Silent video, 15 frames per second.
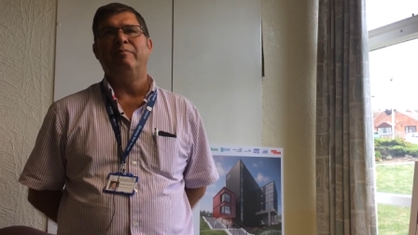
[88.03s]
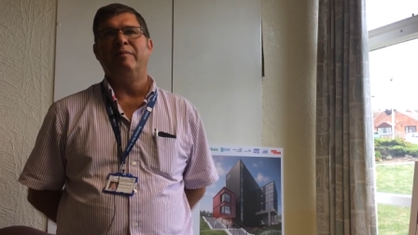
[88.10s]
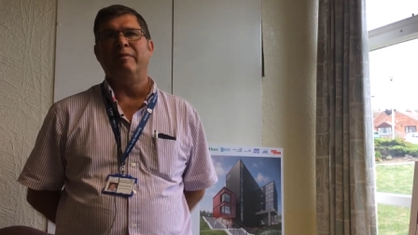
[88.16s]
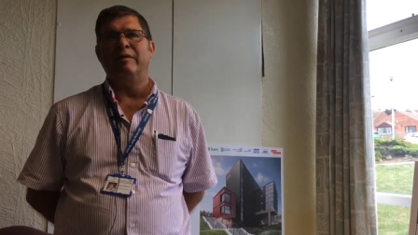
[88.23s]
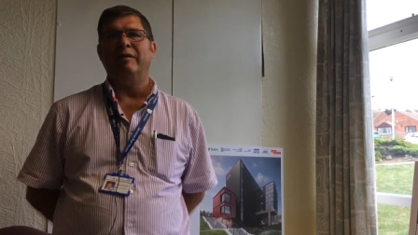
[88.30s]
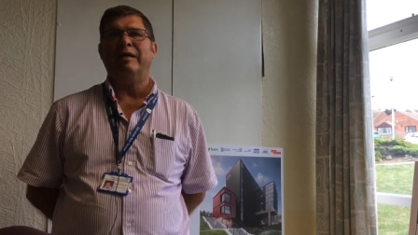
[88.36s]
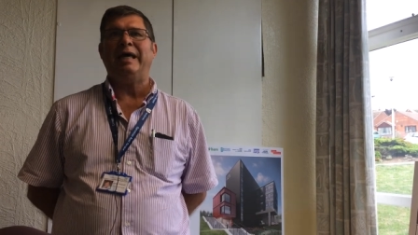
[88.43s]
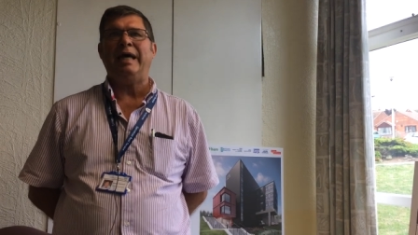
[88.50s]

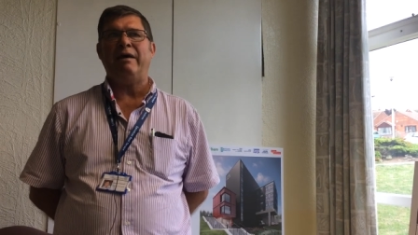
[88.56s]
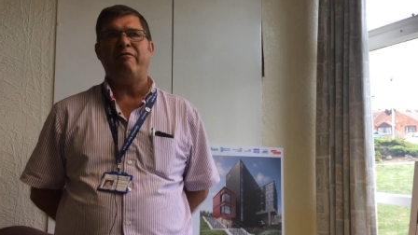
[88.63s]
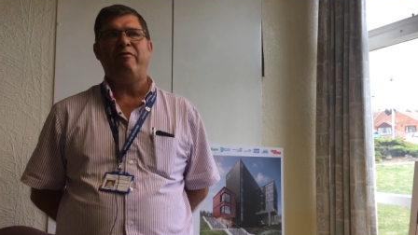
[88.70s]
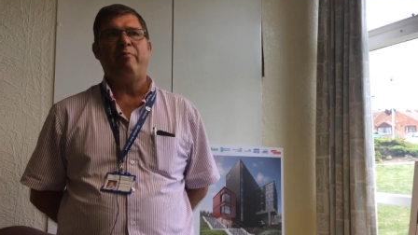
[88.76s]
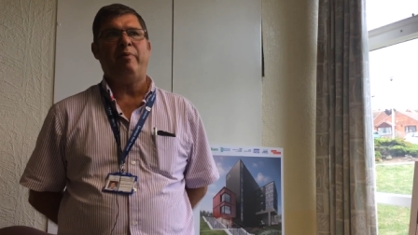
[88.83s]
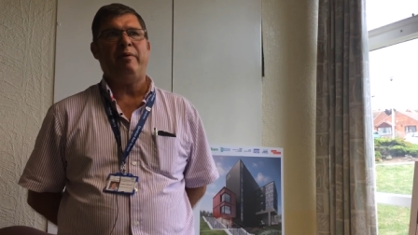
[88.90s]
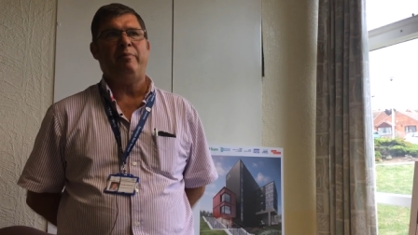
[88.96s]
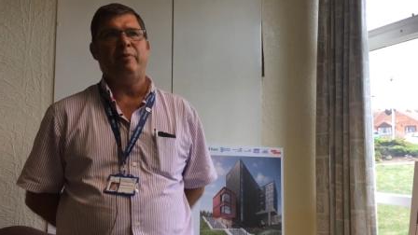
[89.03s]
the care
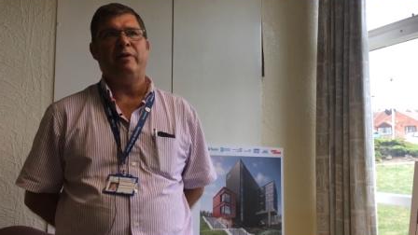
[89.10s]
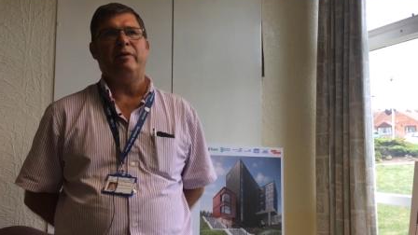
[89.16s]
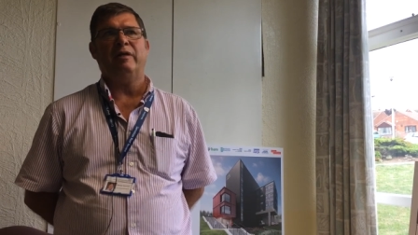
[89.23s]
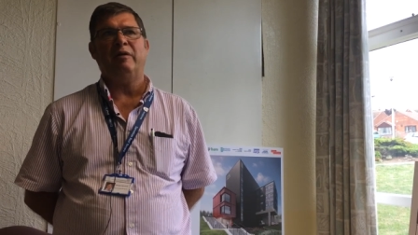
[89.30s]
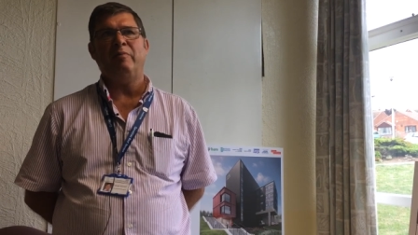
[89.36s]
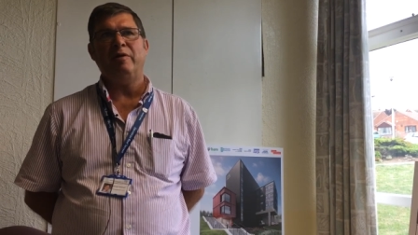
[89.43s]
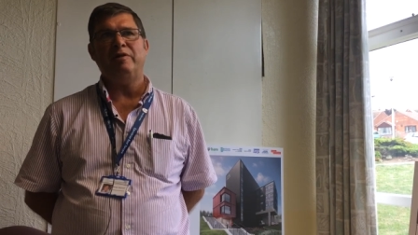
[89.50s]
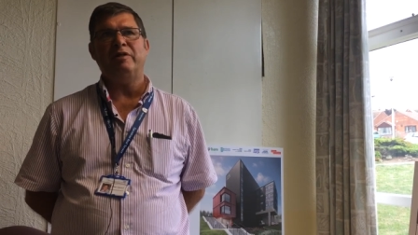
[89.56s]
of people in the
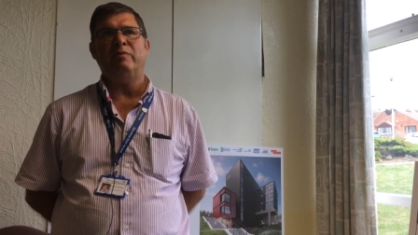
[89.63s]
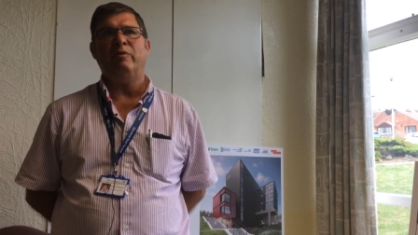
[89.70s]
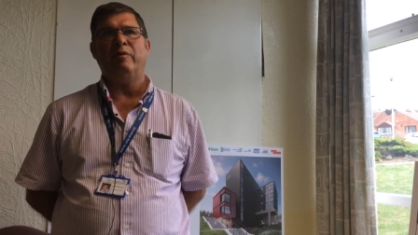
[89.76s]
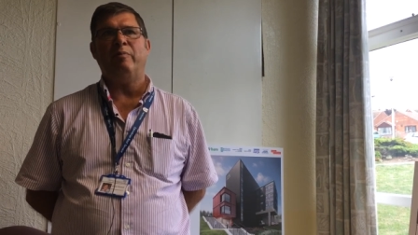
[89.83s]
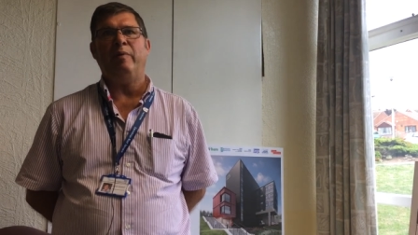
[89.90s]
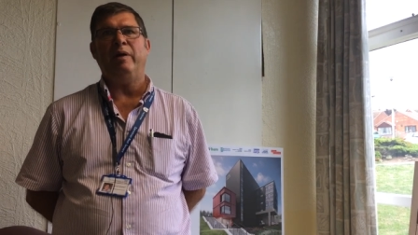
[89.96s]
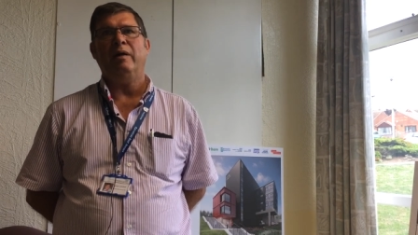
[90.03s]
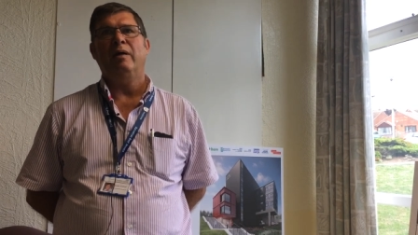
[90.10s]
community in
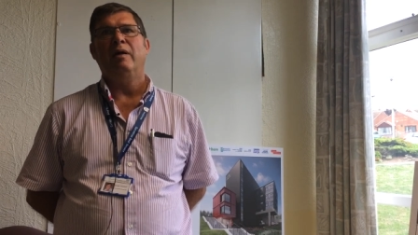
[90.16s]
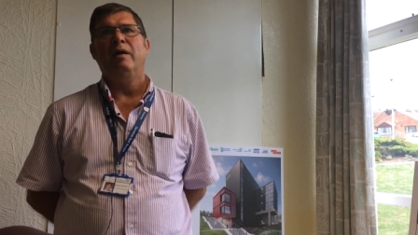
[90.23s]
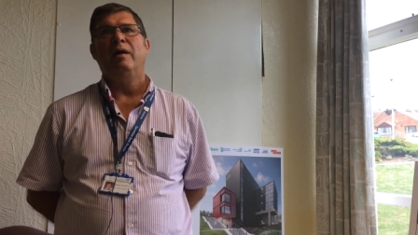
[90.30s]
Whitby,